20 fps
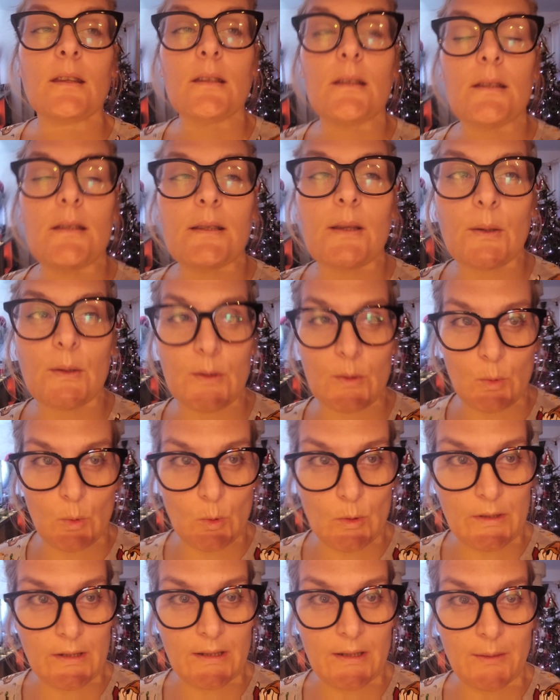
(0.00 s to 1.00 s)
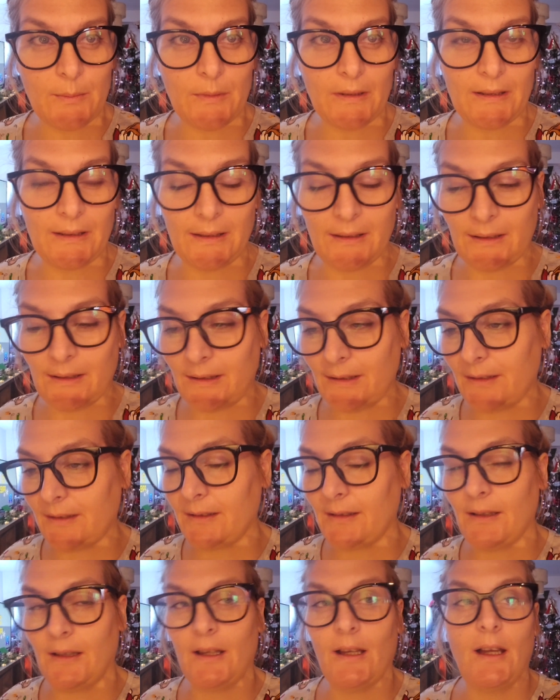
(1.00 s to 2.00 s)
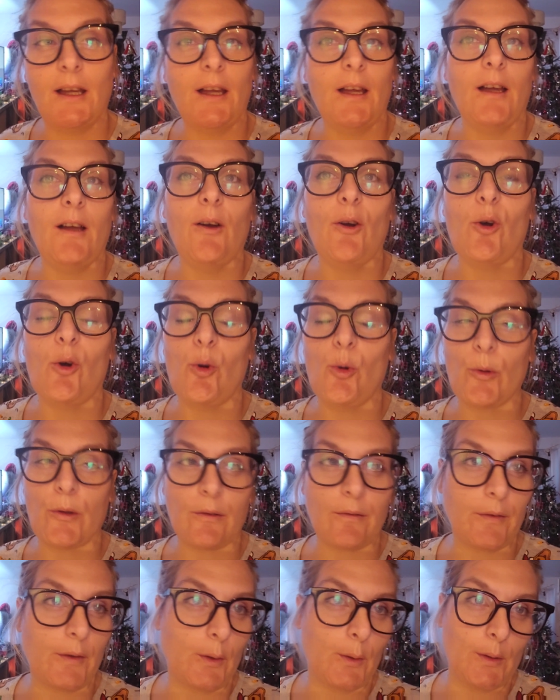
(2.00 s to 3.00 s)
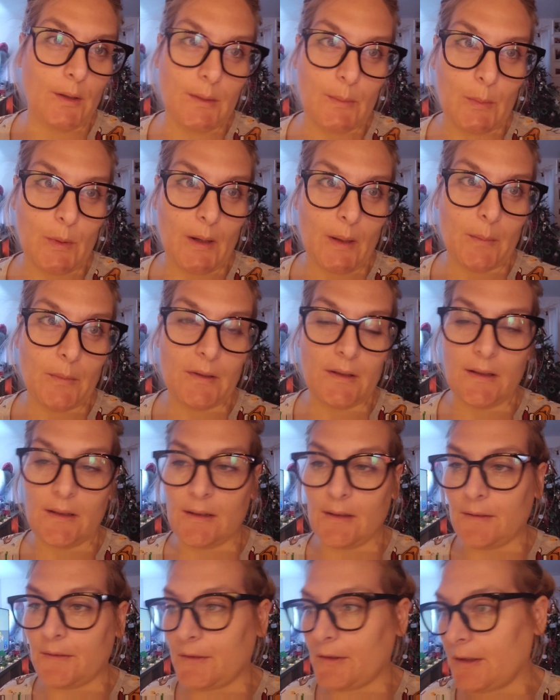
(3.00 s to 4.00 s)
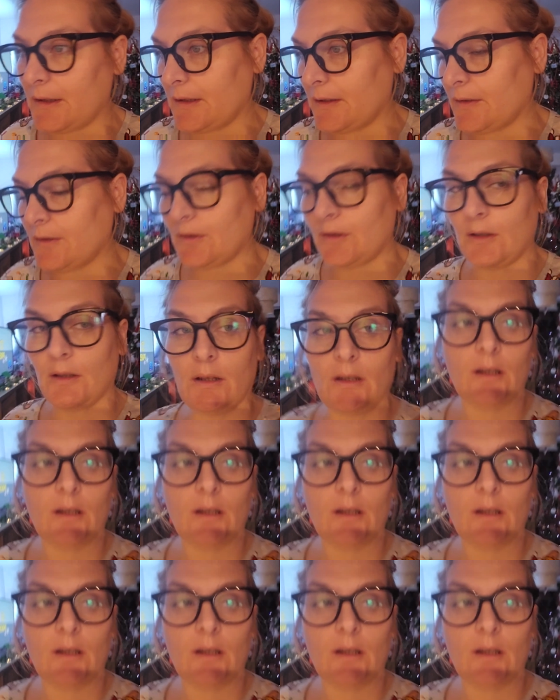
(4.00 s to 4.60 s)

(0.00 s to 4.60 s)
So it's quarter to midnight. All the food is prepped and in the fridge.